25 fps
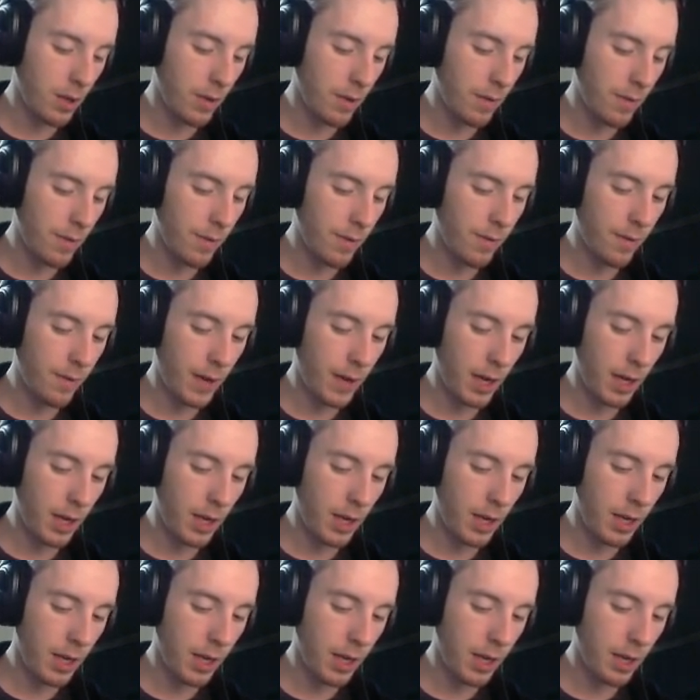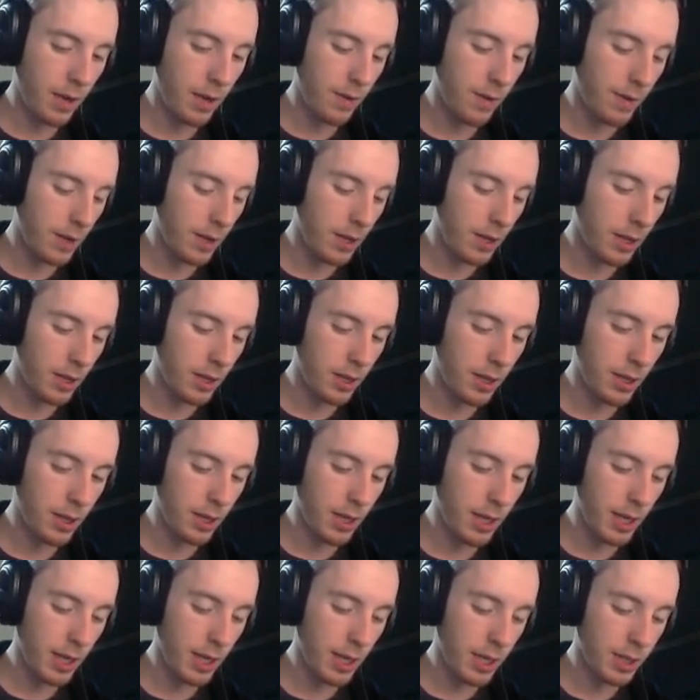5, and then
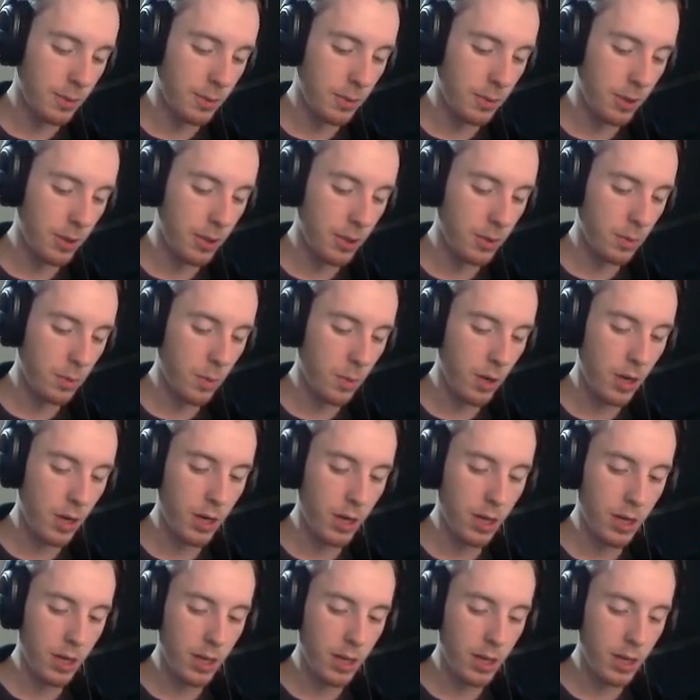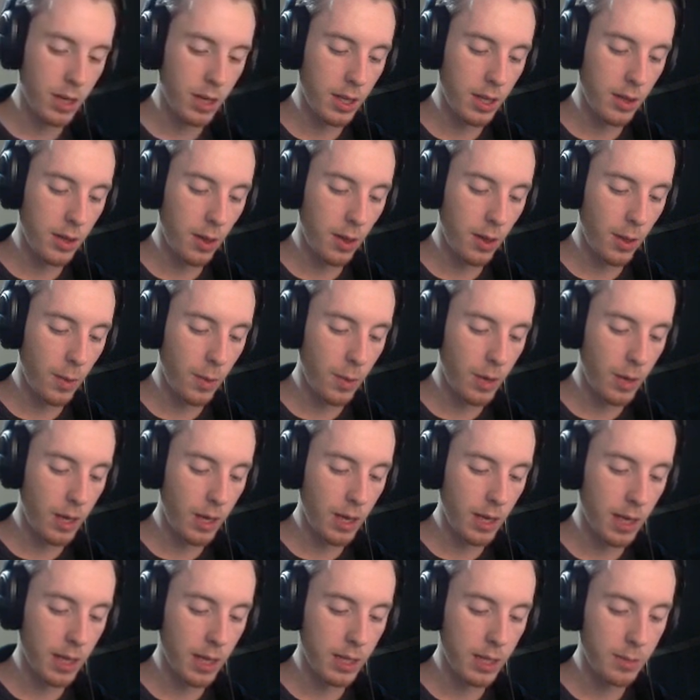x plus 1, and then
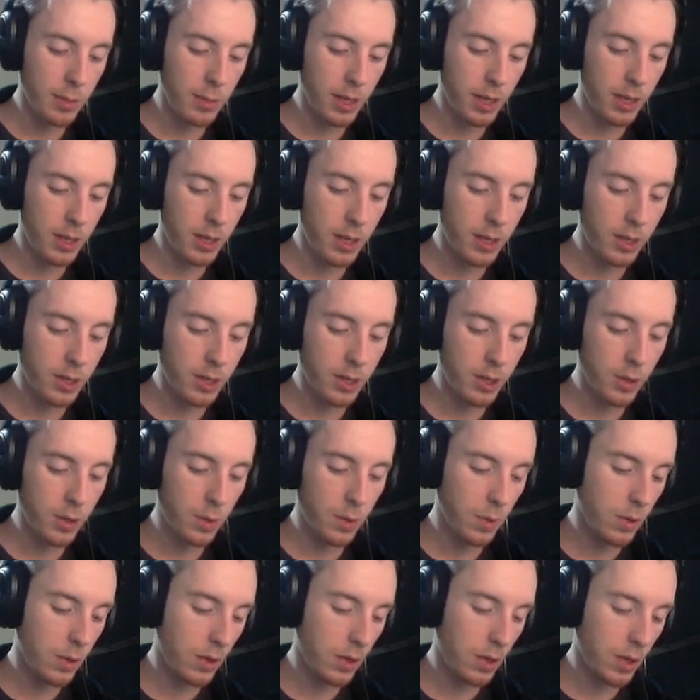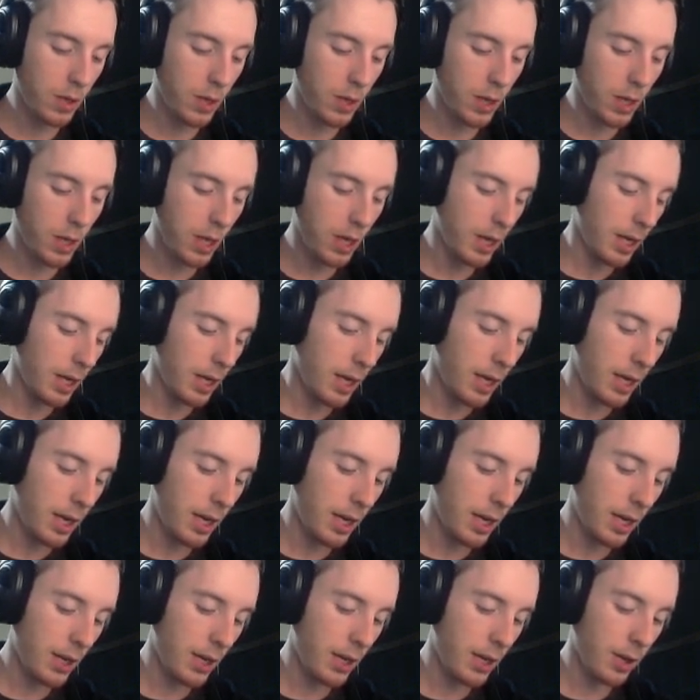3x minus 2. And now
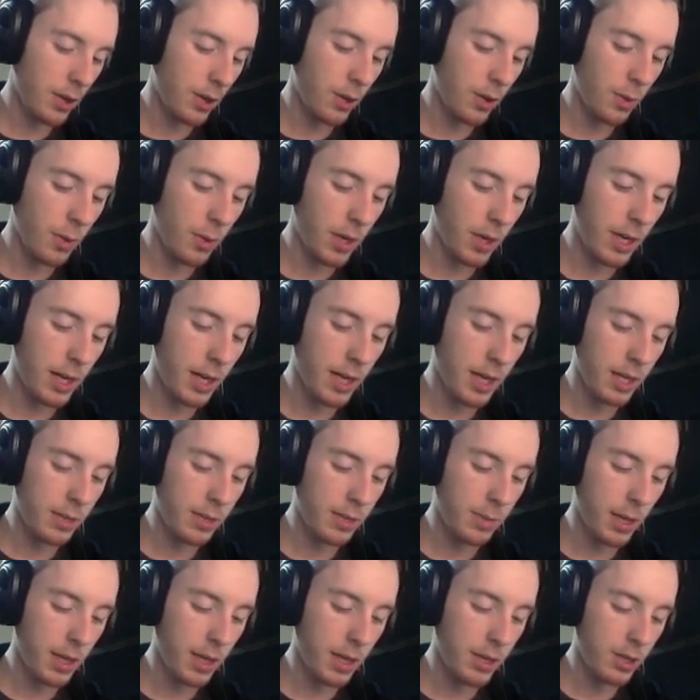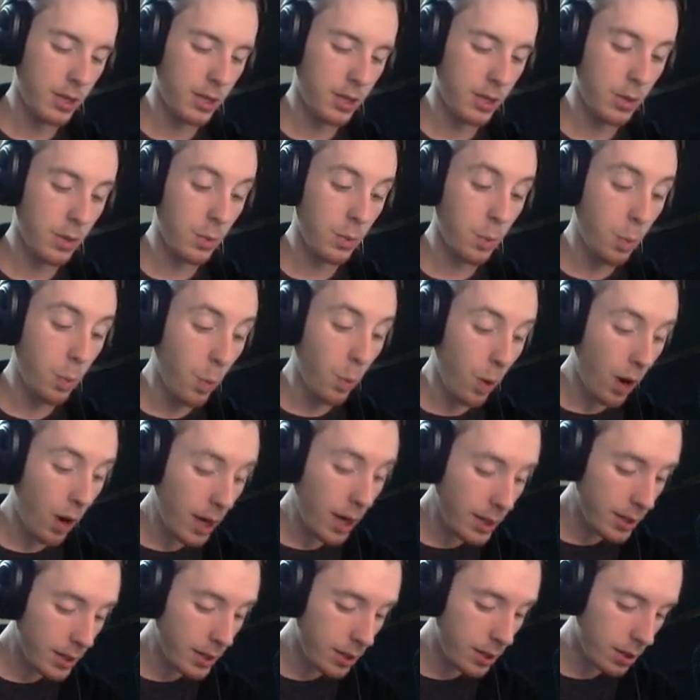you get 3x minus 2.
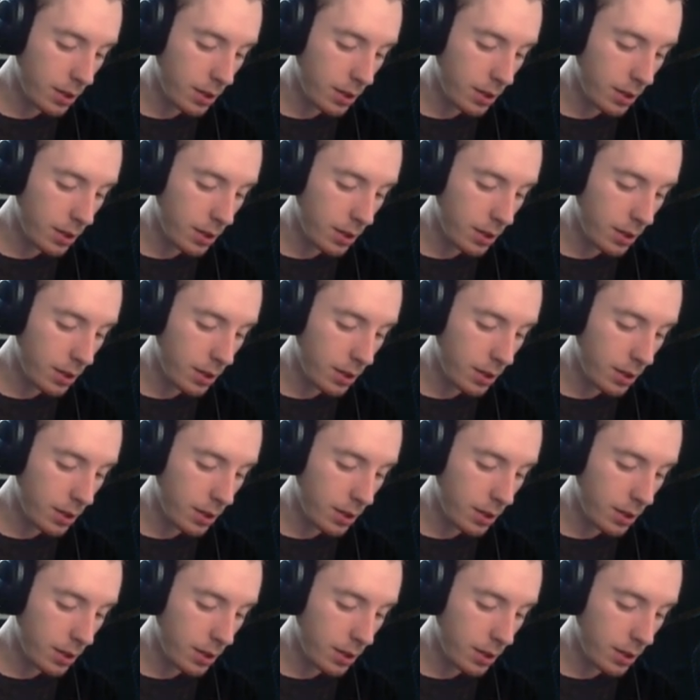What?